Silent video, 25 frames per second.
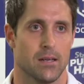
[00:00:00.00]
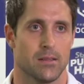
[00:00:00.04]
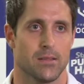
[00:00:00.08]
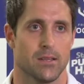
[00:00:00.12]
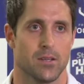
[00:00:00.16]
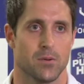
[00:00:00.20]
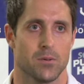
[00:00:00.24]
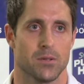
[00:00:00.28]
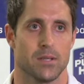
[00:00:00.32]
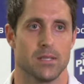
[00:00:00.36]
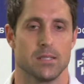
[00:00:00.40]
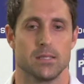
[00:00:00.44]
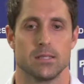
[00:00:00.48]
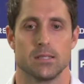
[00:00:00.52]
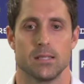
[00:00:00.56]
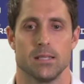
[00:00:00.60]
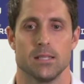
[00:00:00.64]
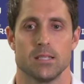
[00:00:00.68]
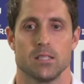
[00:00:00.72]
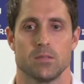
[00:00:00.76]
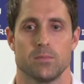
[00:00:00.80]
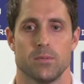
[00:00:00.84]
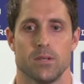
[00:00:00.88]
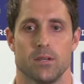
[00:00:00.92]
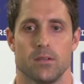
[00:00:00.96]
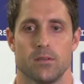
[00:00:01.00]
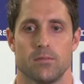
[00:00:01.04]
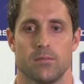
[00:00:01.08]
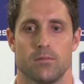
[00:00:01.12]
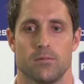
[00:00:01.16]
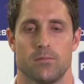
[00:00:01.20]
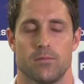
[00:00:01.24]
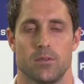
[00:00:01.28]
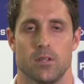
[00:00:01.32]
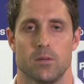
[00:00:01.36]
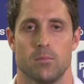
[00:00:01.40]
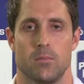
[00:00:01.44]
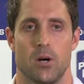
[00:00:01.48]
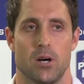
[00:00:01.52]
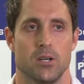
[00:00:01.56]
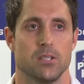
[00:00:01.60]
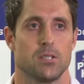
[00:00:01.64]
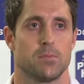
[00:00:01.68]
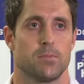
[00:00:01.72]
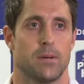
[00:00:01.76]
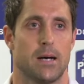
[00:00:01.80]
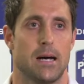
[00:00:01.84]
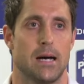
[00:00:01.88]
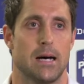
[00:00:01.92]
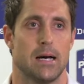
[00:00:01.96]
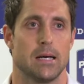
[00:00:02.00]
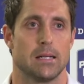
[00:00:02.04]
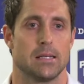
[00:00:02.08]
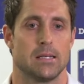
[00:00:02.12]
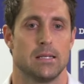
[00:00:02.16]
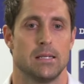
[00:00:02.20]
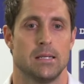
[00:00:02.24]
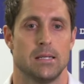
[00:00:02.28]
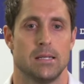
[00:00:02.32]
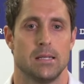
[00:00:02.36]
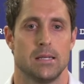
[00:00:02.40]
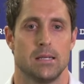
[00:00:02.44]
I think, with these things, but for the most part,